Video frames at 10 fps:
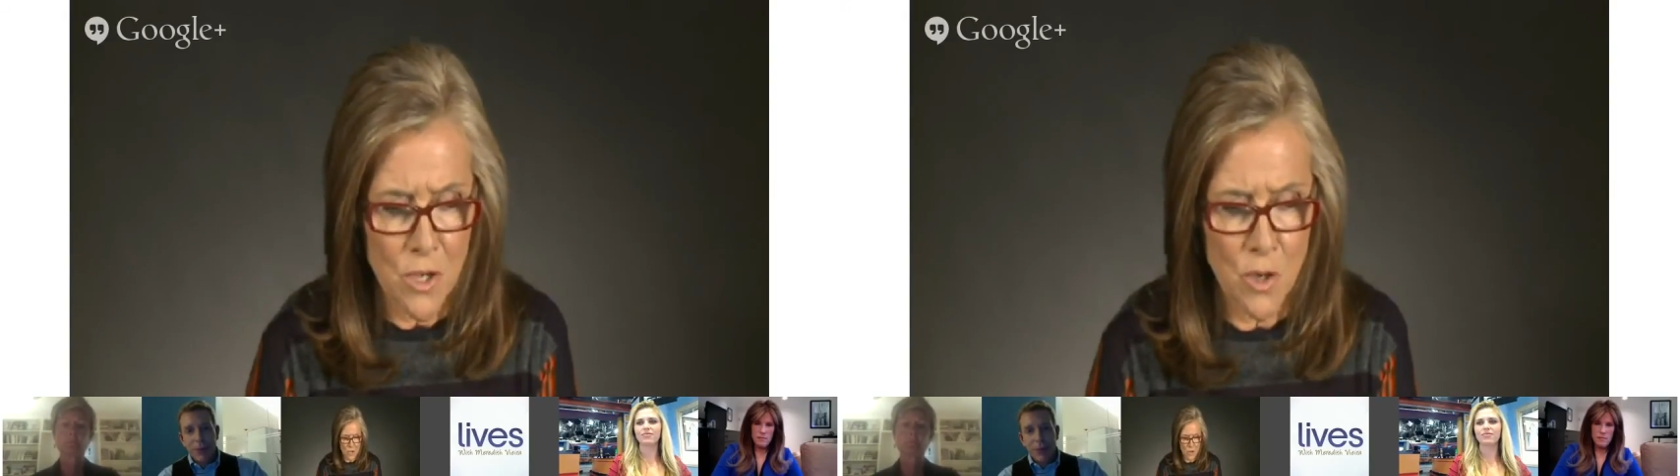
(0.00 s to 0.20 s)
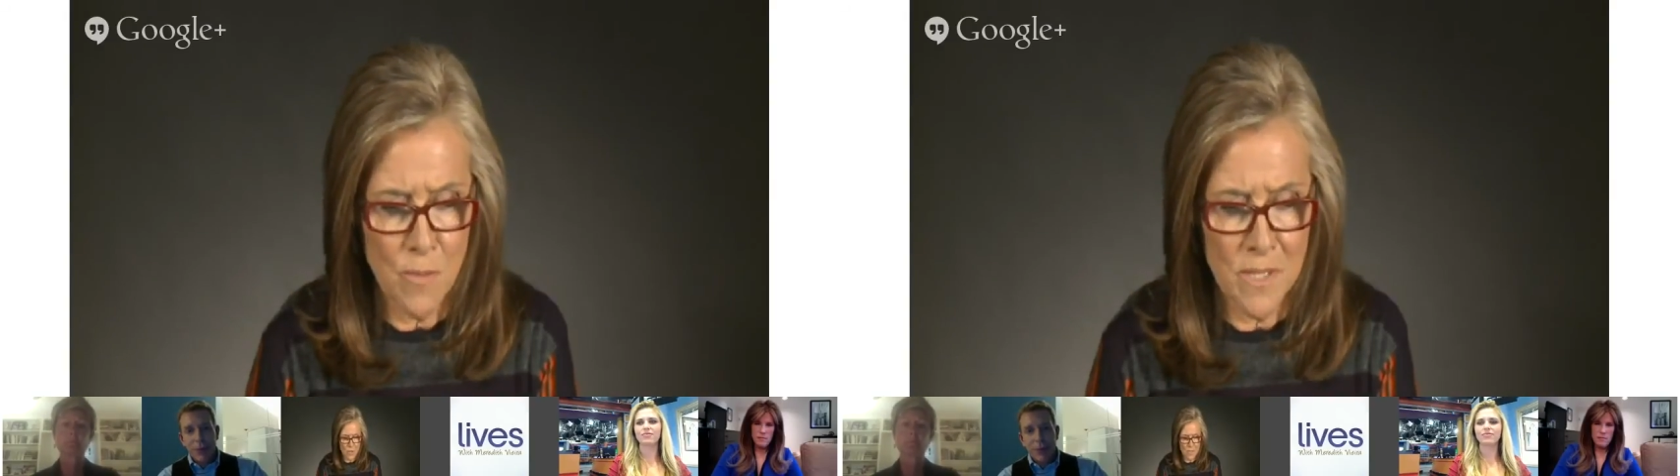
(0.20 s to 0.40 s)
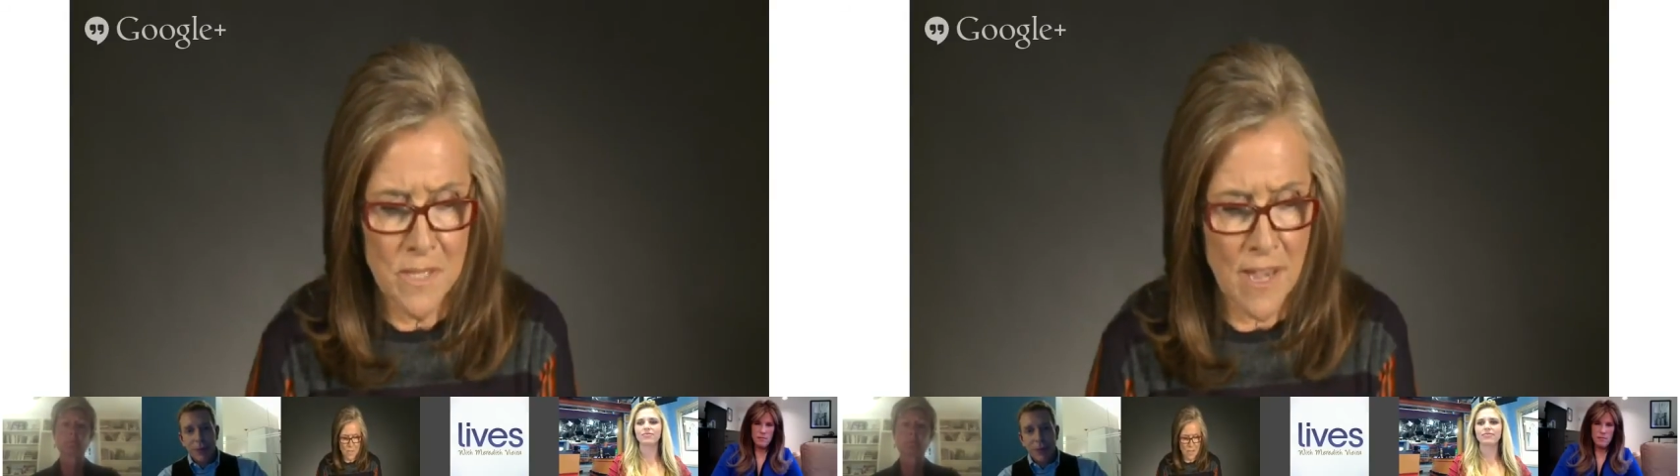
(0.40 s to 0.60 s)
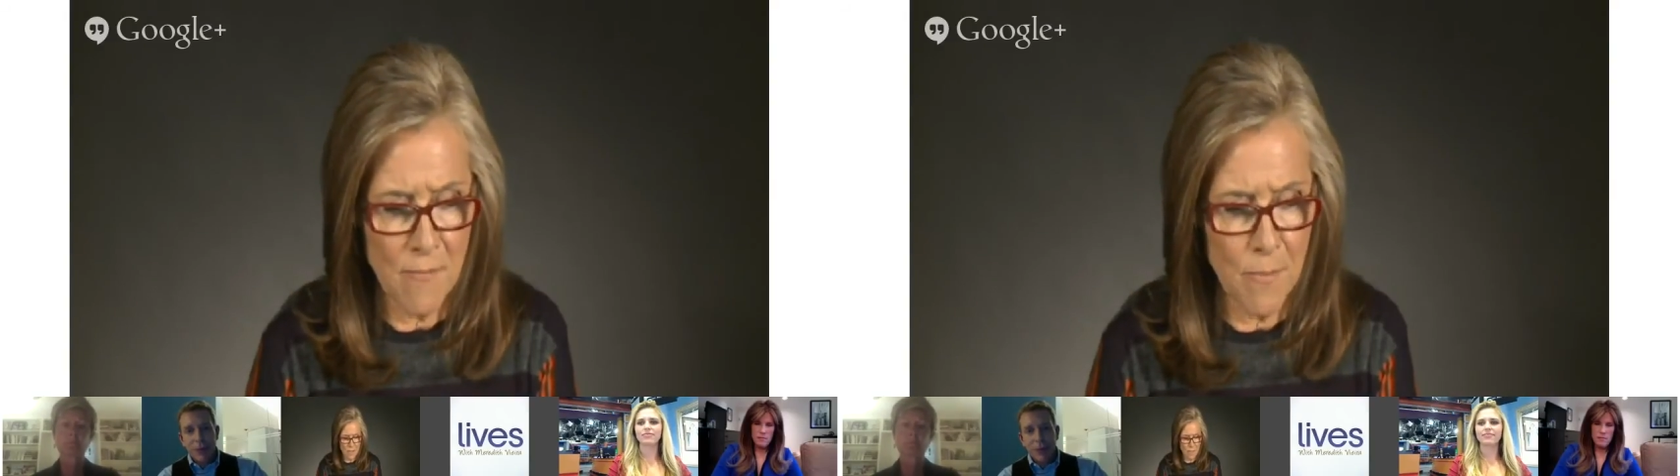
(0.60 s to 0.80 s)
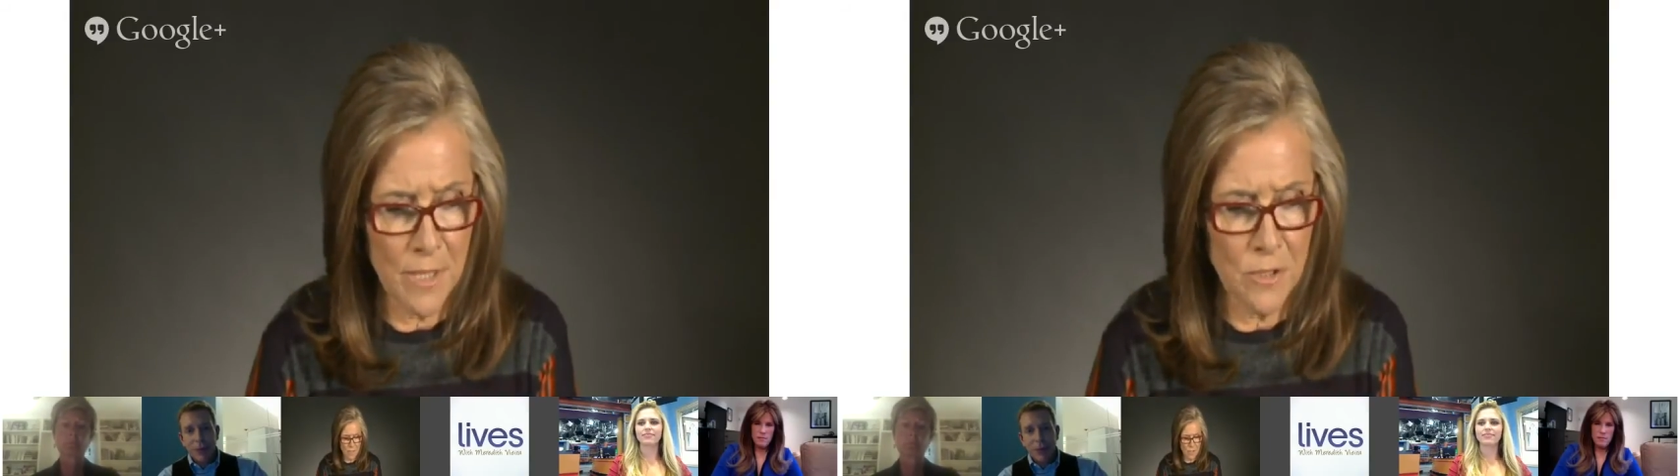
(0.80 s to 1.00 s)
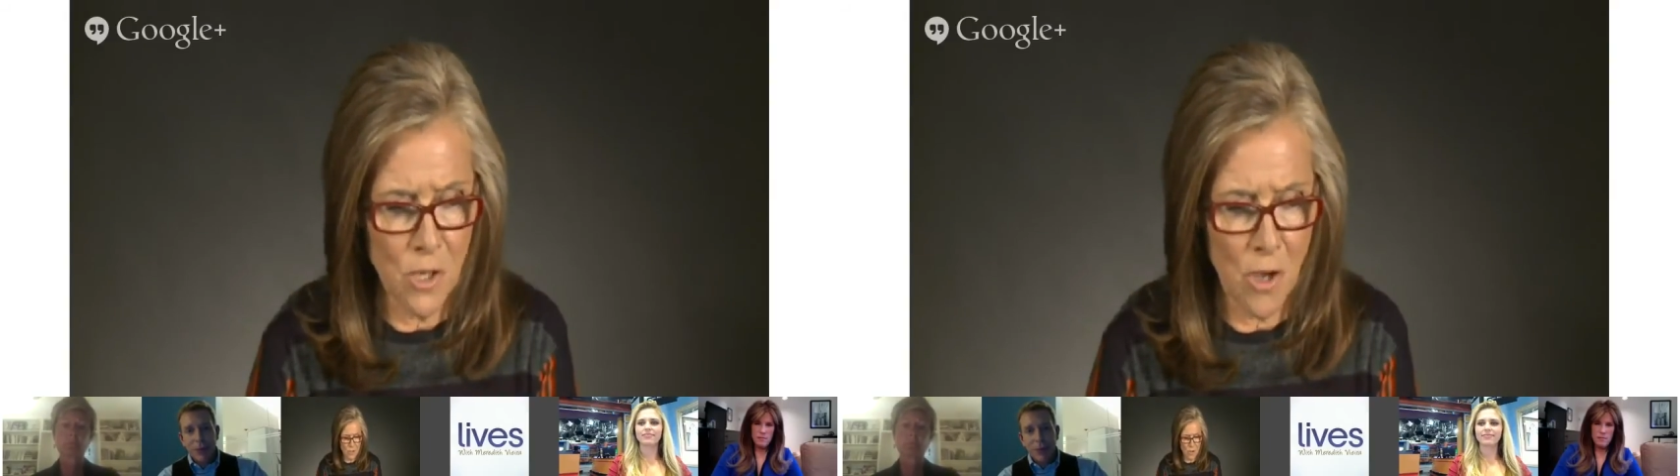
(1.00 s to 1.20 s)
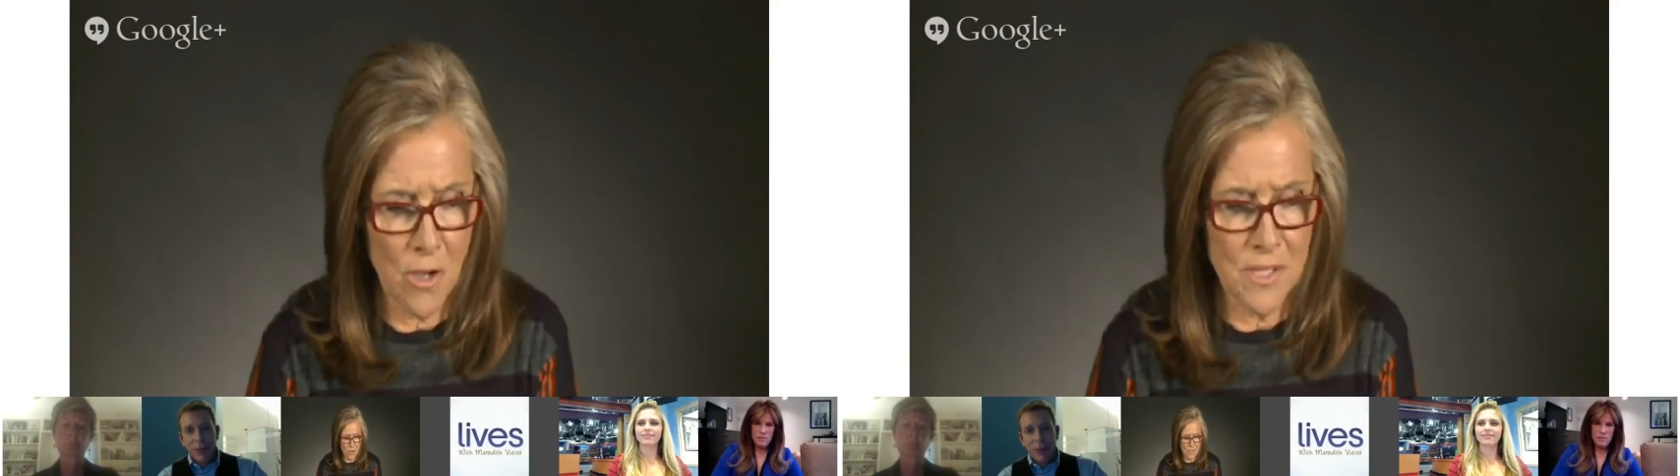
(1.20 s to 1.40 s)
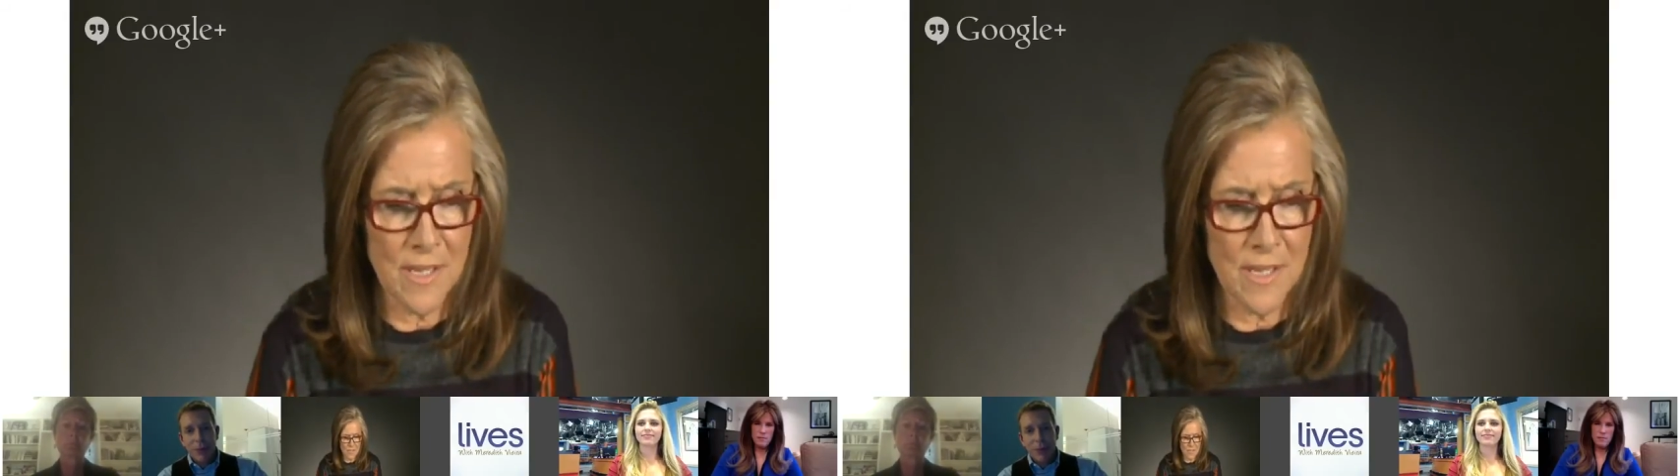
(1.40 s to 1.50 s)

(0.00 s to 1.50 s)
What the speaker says: humans have picked dogs